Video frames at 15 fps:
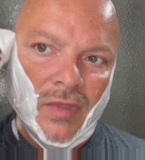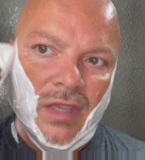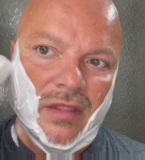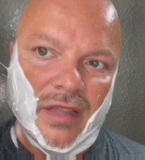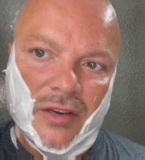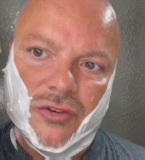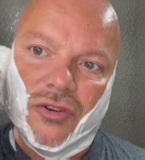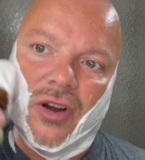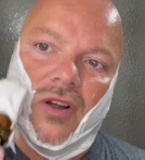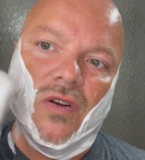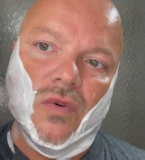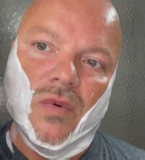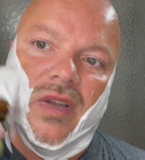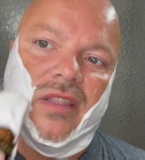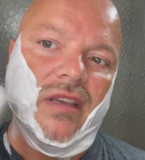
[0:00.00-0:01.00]
they
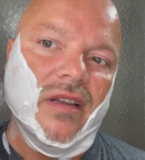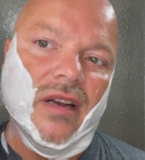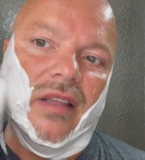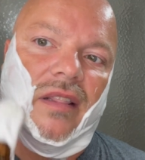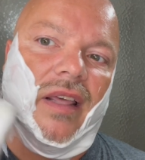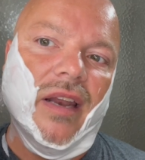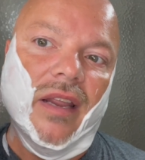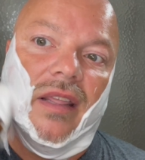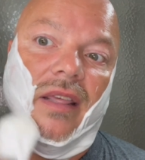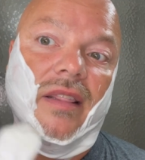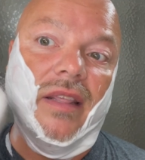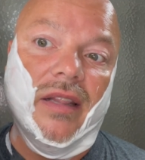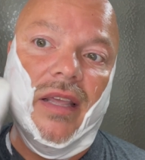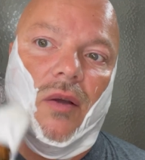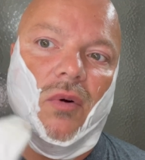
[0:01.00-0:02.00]
struggled with it and, they, and
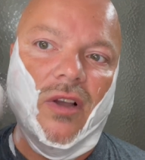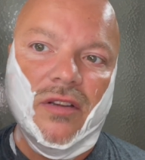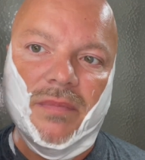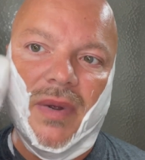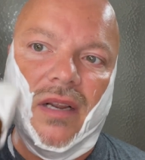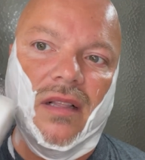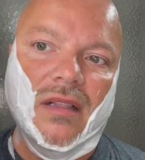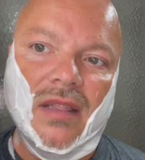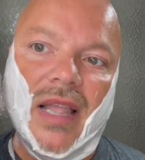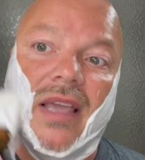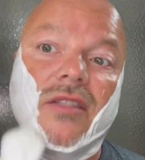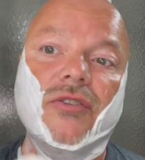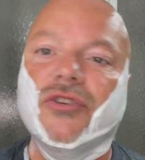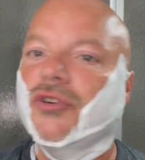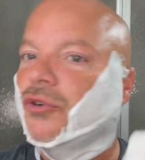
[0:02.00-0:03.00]
then they watched my
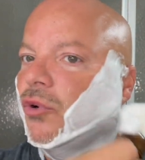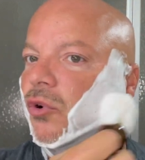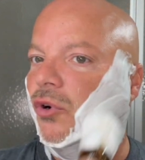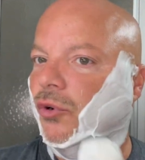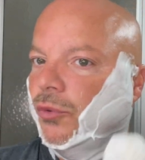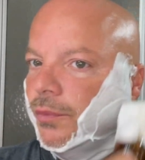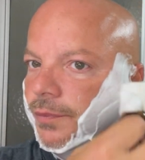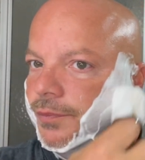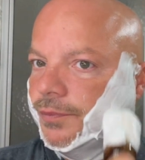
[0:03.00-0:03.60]
lather tutorial,